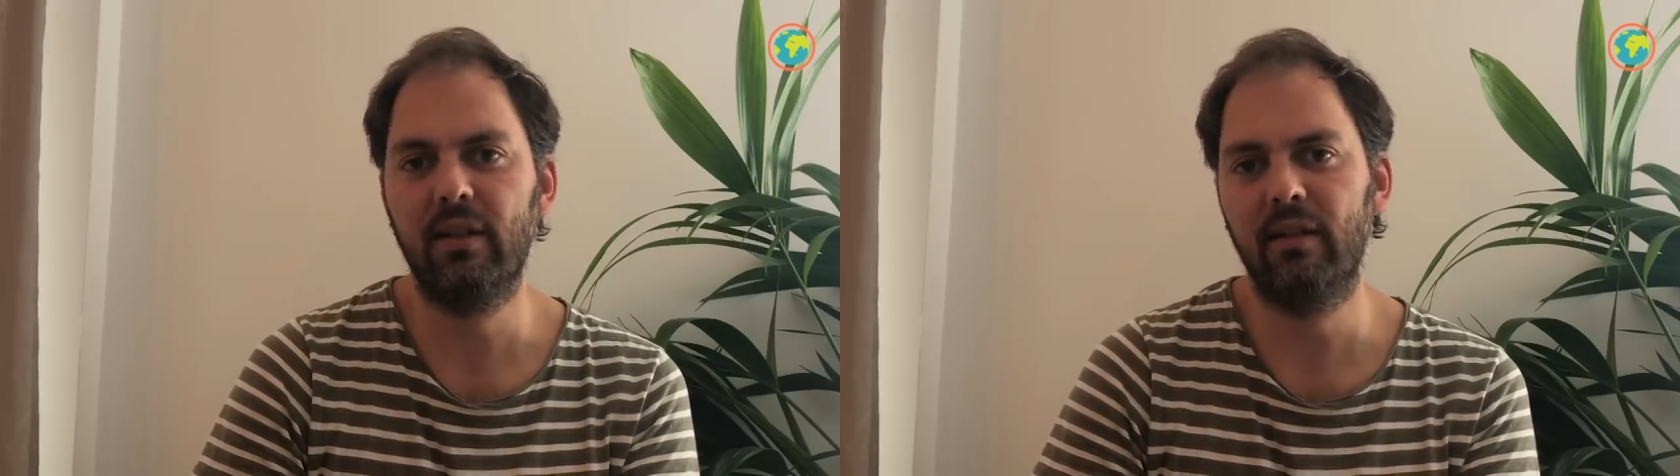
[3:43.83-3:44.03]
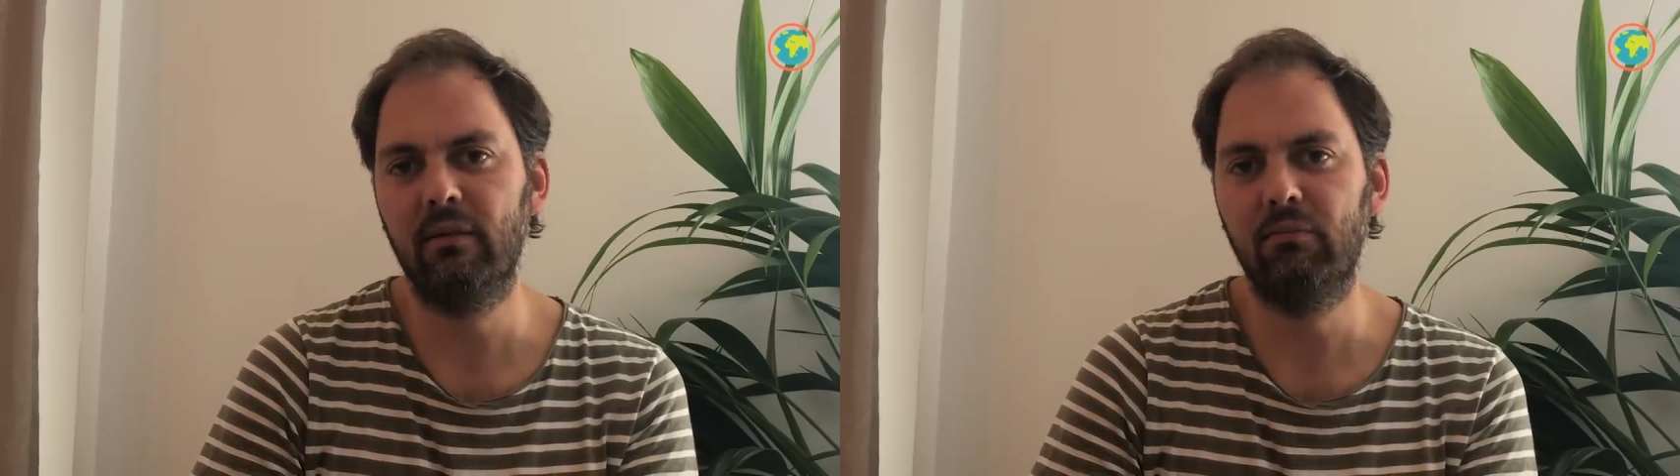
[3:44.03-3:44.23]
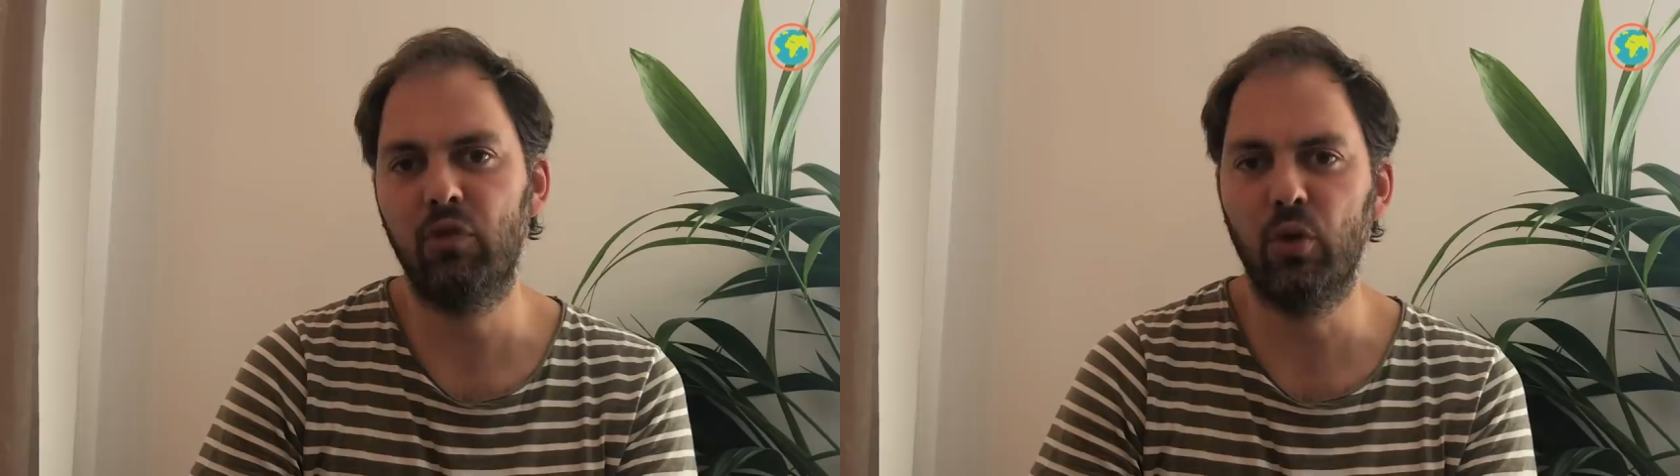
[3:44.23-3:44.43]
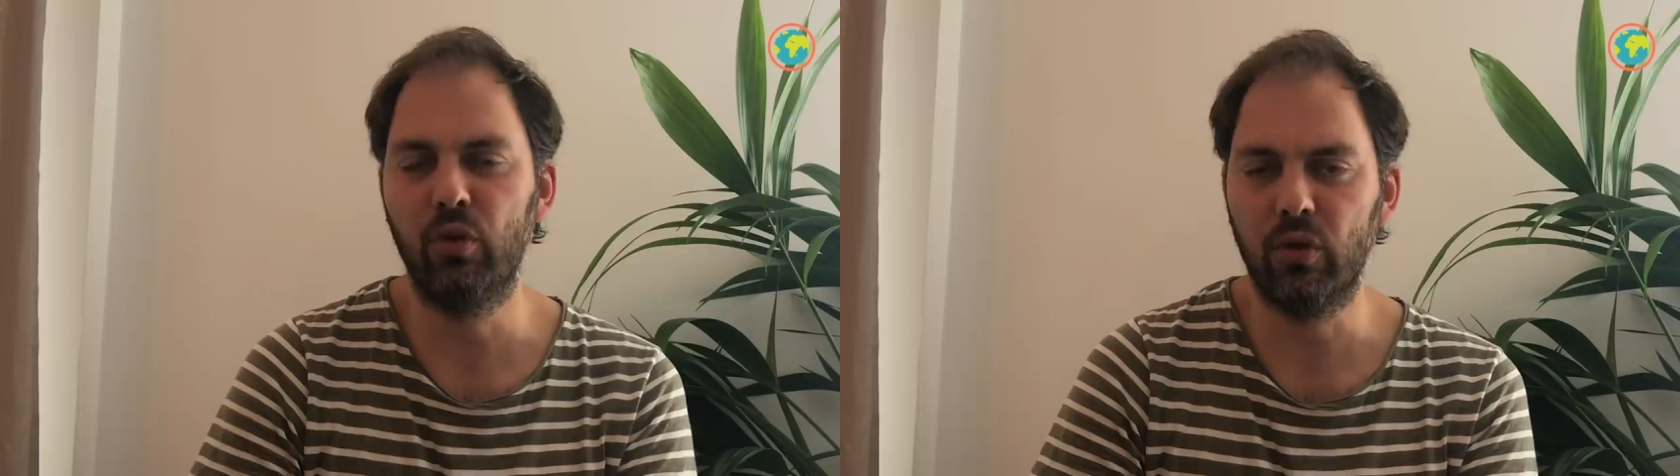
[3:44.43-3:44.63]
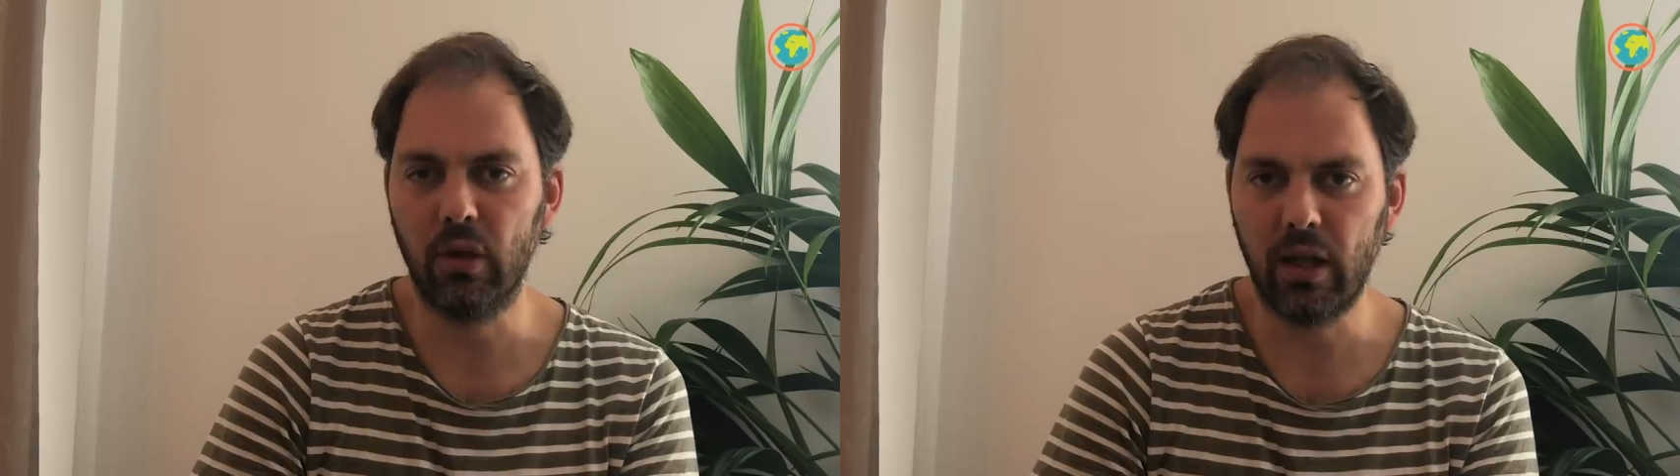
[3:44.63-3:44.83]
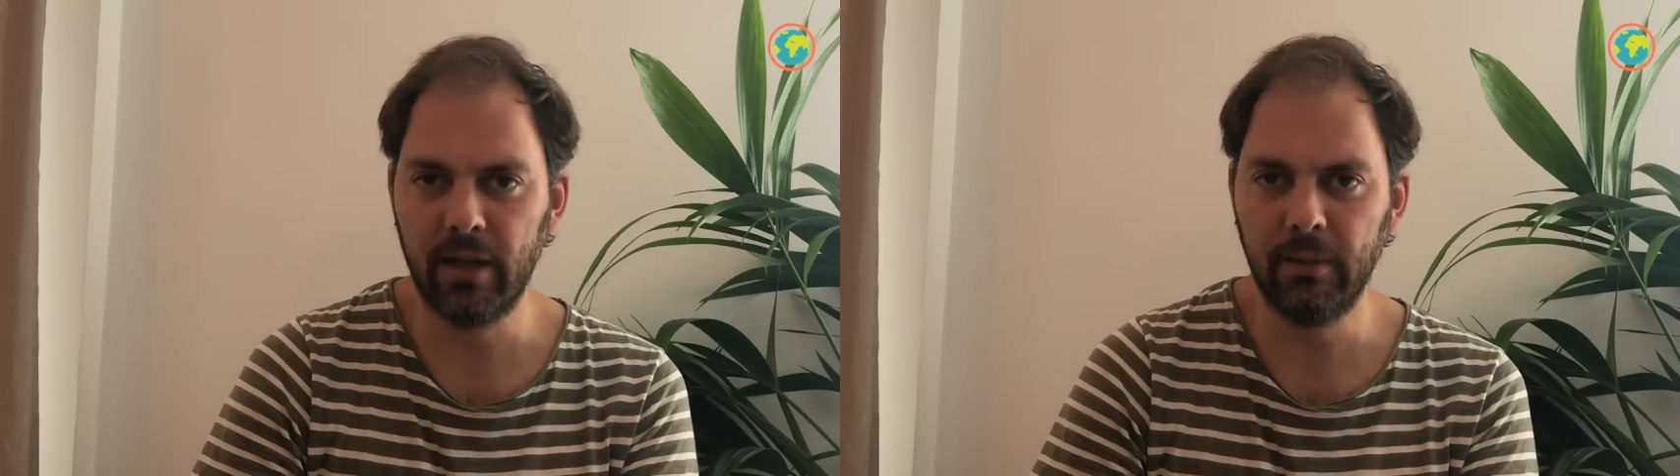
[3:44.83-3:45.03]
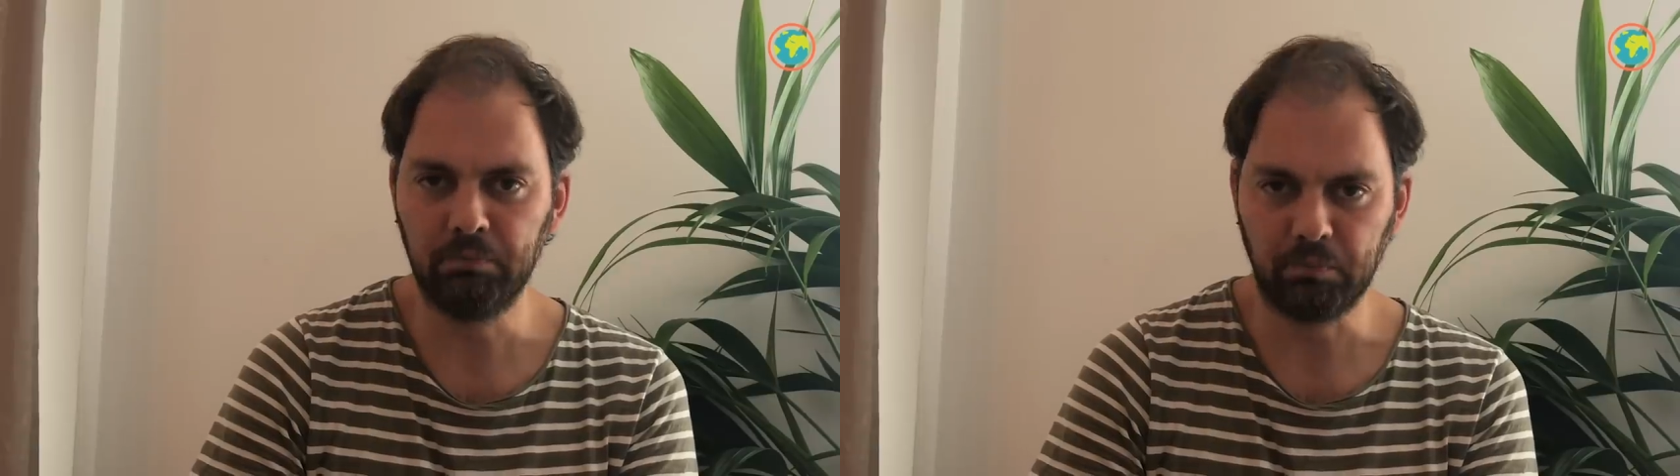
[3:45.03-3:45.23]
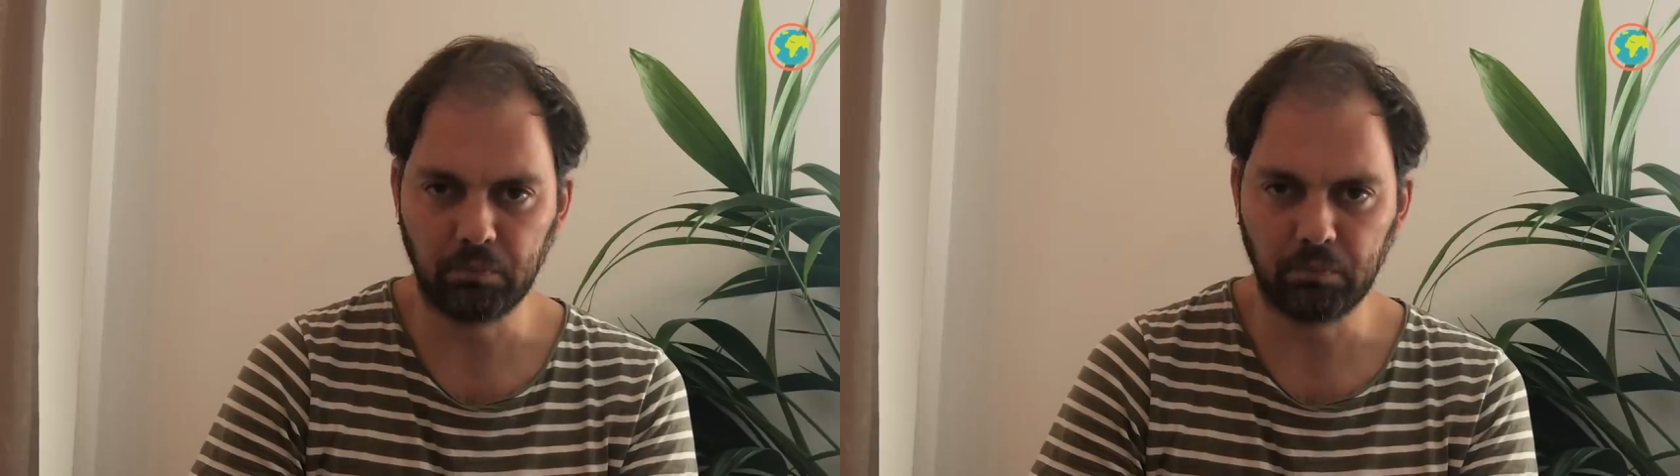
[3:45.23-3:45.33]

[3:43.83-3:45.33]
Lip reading: in June, July,